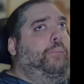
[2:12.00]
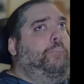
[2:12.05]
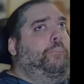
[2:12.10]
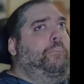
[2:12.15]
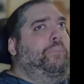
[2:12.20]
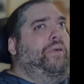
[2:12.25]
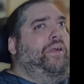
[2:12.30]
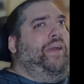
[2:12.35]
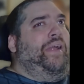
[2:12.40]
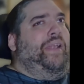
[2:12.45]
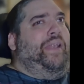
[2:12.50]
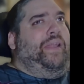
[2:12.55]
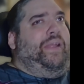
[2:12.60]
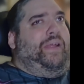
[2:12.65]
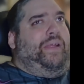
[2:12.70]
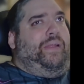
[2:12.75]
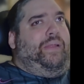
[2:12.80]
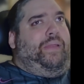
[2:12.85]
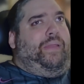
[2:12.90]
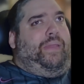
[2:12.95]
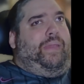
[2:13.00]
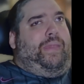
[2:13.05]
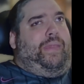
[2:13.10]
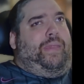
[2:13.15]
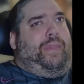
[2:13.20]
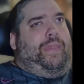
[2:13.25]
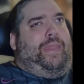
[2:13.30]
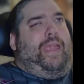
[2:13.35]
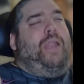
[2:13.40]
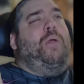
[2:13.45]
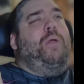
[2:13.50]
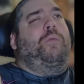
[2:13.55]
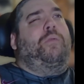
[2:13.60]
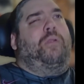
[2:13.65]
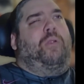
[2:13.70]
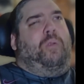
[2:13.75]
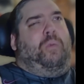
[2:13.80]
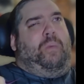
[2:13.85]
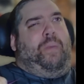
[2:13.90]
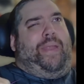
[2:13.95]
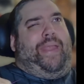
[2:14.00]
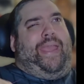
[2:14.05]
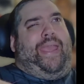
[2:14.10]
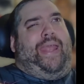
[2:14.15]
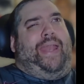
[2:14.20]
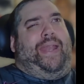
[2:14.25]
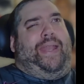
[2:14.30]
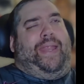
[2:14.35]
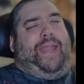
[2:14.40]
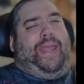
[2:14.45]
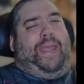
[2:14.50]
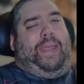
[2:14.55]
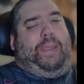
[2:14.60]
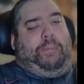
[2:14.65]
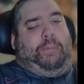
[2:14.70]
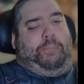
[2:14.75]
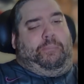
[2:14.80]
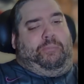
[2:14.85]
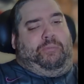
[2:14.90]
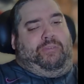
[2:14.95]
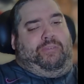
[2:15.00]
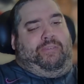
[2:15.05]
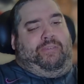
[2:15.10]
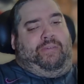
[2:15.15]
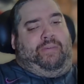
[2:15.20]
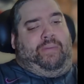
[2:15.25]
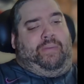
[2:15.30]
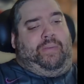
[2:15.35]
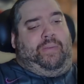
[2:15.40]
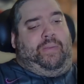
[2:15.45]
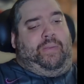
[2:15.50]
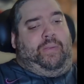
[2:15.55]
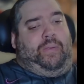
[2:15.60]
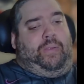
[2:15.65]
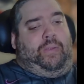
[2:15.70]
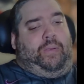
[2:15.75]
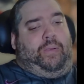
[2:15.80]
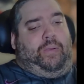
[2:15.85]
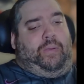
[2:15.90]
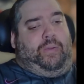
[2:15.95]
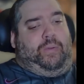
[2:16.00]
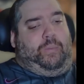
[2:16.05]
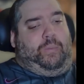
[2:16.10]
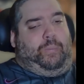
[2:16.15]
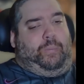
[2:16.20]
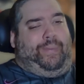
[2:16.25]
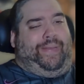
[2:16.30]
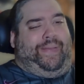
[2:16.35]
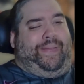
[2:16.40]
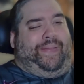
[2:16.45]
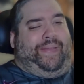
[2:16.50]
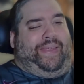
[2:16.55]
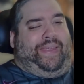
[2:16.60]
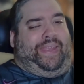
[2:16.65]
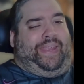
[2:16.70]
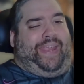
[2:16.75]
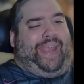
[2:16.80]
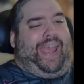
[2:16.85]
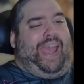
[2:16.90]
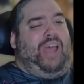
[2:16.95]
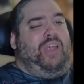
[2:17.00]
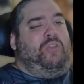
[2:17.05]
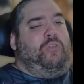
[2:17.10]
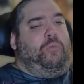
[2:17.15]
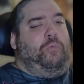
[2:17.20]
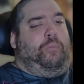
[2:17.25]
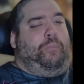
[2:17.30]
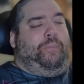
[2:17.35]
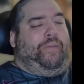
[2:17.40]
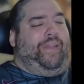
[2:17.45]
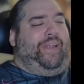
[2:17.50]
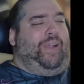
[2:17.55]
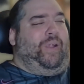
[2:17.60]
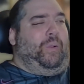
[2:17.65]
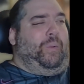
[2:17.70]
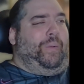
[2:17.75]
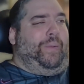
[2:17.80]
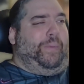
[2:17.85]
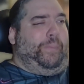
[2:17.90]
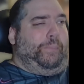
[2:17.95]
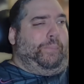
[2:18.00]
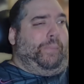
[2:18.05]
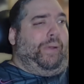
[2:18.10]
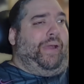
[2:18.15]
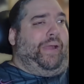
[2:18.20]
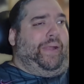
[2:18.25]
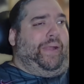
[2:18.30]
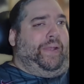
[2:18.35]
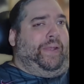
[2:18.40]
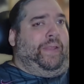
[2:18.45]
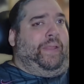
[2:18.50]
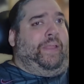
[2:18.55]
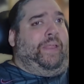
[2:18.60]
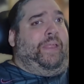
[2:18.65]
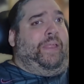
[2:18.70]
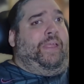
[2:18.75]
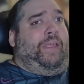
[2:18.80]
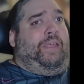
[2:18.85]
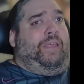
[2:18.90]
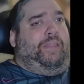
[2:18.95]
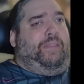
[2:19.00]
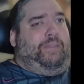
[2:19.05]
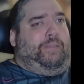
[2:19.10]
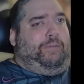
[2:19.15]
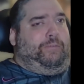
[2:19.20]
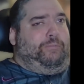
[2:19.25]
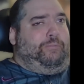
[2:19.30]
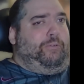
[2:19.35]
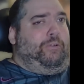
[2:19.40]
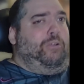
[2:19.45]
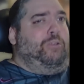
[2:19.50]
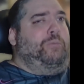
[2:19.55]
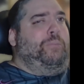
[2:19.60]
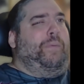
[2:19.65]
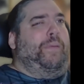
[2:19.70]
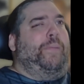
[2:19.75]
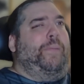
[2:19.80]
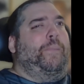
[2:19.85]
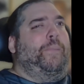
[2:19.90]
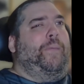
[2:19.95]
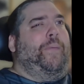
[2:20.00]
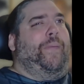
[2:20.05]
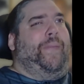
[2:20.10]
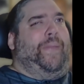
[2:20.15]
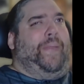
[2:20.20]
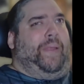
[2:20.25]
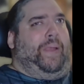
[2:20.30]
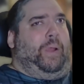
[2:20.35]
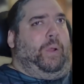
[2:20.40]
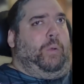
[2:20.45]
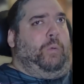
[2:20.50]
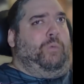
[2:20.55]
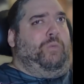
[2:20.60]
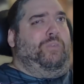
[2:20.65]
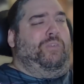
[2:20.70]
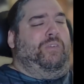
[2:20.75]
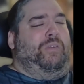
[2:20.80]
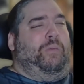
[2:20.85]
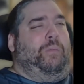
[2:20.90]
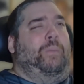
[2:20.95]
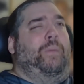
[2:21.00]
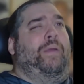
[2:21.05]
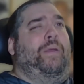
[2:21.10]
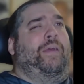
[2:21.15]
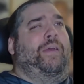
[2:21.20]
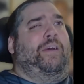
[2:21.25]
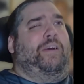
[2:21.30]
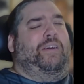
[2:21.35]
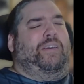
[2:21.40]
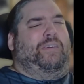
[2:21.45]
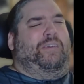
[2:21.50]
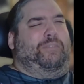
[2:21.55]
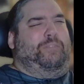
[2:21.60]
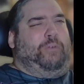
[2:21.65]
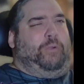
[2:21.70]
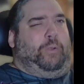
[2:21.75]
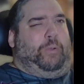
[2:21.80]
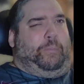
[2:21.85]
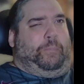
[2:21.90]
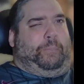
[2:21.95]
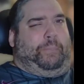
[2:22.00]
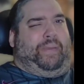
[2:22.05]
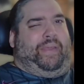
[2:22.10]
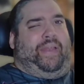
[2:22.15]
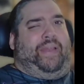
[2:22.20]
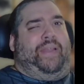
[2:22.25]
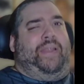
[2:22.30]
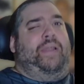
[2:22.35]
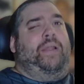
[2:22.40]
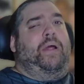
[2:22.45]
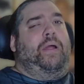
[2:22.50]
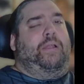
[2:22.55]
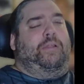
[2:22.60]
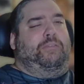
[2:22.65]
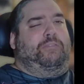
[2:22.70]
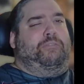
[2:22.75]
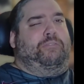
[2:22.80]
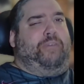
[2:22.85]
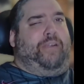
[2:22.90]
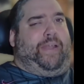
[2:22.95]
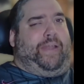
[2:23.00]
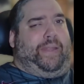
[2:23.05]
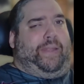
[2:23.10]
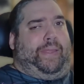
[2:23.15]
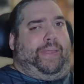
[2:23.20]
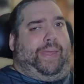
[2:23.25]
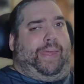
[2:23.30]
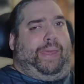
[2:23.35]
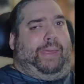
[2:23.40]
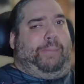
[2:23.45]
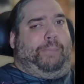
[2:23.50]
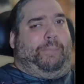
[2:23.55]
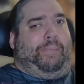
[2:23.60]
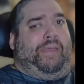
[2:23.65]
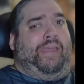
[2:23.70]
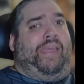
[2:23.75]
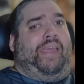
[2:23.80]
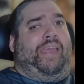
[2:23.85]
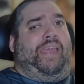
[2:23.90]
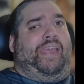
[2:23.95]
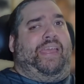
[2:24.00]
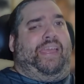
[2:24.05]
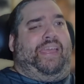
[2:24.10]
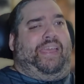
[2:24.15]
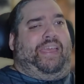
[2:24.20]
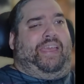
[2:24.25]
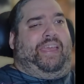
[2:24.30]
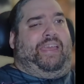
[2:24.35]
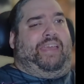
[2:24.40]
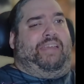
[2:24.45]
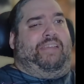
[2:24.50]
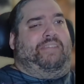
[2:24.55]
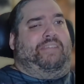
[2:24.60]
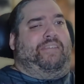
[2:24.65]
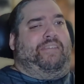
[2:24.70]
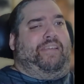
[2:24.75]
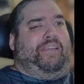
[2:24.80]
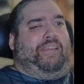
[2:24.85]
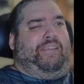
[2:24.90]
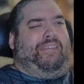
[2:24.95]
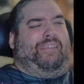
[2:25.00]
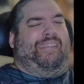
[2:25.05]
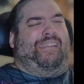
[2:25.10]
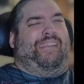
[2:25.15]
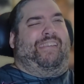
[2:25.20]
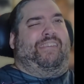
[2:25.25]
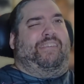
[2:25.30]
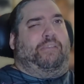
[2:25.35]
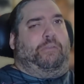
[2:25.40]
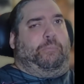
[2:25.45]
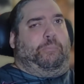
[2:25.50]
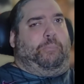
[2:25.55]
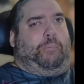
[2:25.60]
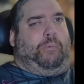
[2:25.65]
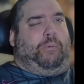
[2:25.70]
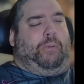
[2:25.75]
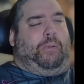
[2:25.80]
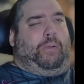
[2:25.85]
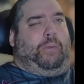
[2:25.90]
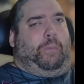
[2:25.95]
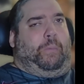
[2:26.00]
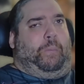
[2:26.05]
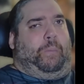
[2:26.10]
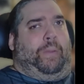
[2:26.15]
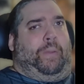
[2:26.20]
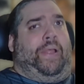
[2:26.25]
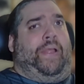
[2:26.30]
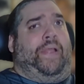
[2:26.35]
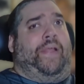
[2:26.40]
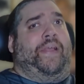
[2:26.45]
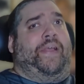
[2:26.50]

But they don't create games with the casual player in mind. The first people that they go to for an opinion on a fighting game is a seasoned pro